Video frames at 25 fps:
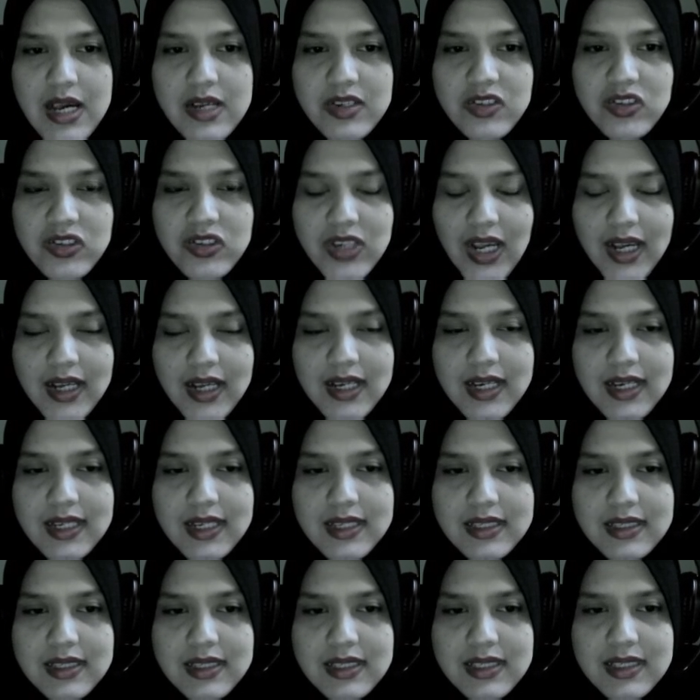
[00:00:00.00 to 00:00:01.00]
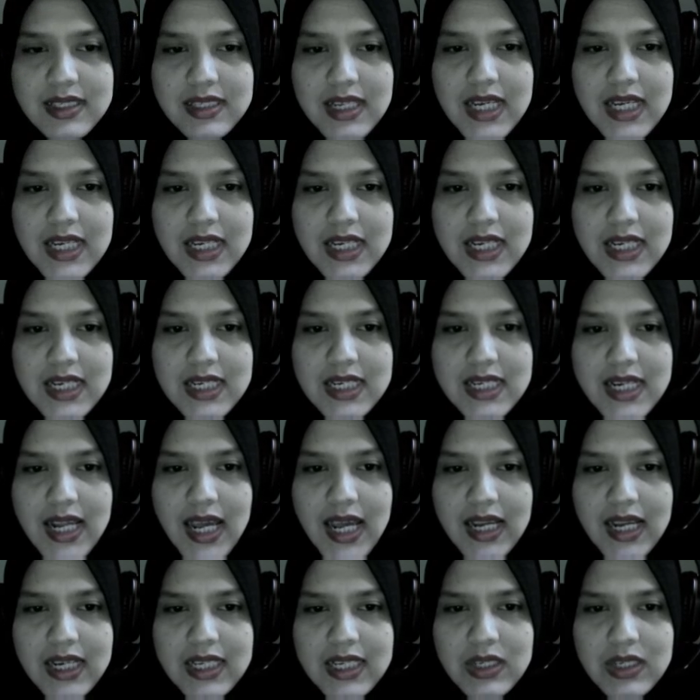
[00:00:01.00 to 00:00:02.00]
Second,
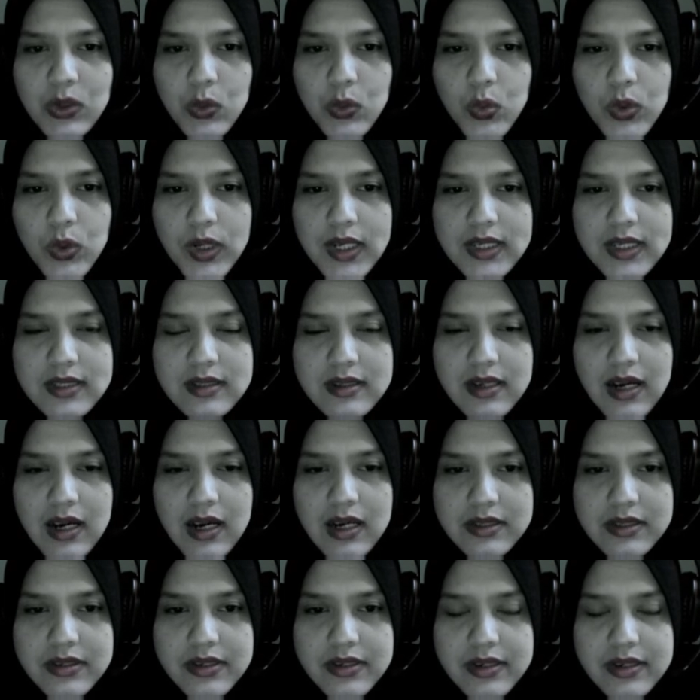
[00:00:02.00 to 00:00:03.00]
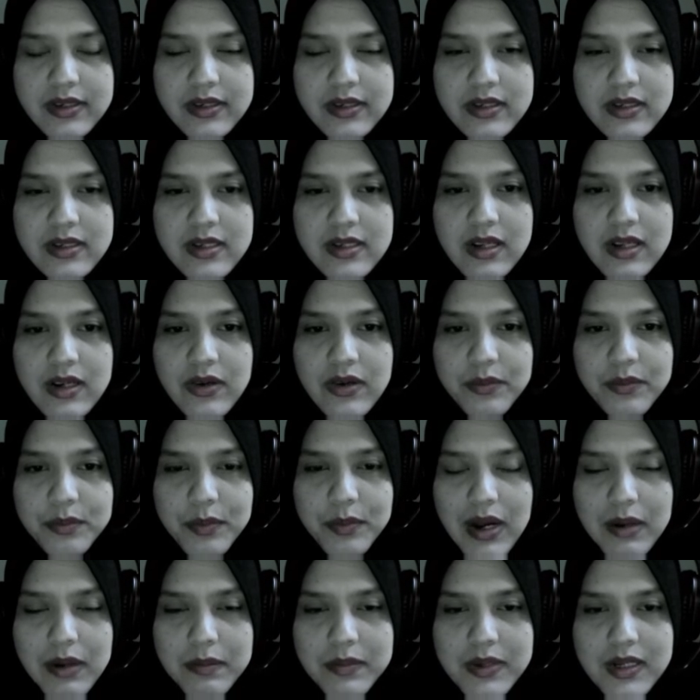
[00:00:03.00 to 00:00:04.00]
connect with other
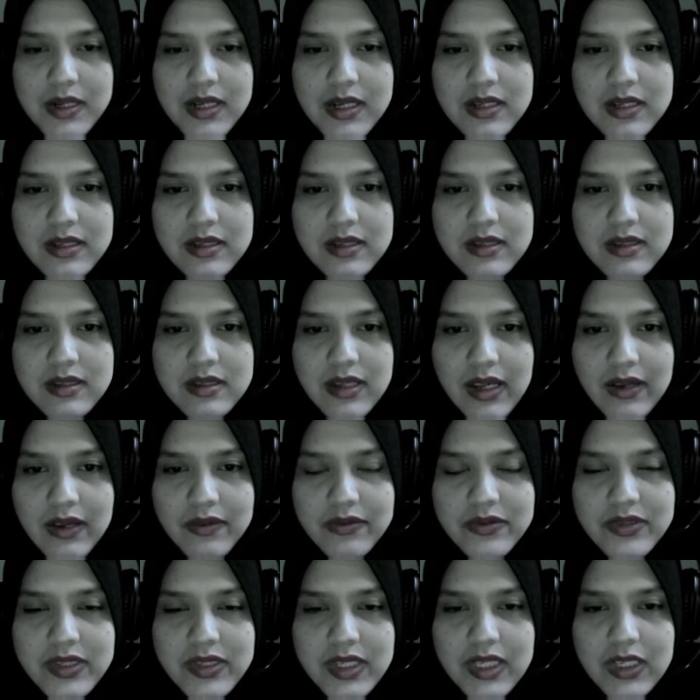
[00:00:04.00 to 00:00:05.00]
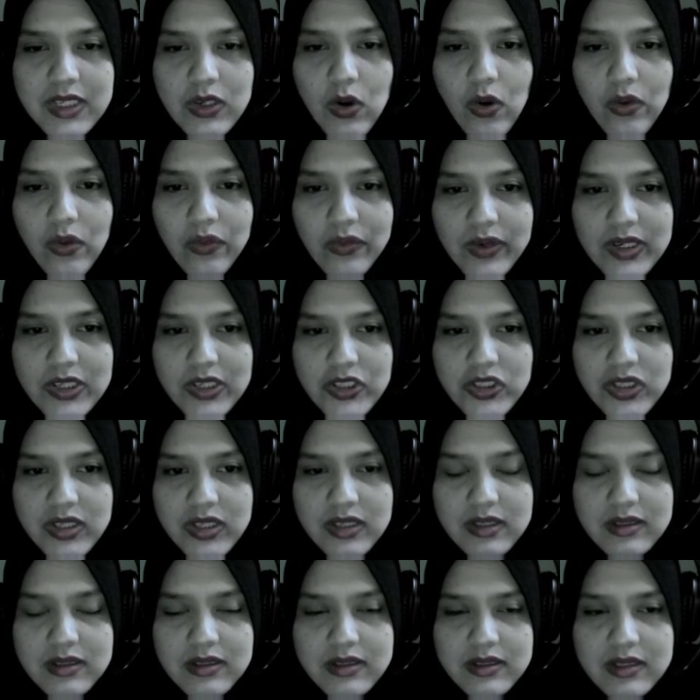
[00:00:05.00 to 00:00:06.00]
public safety
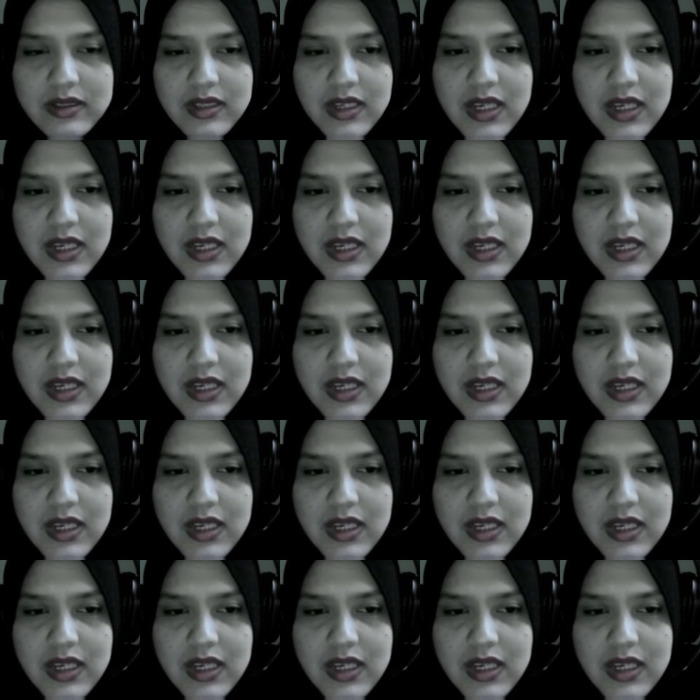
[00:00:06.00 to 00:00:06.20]
officials.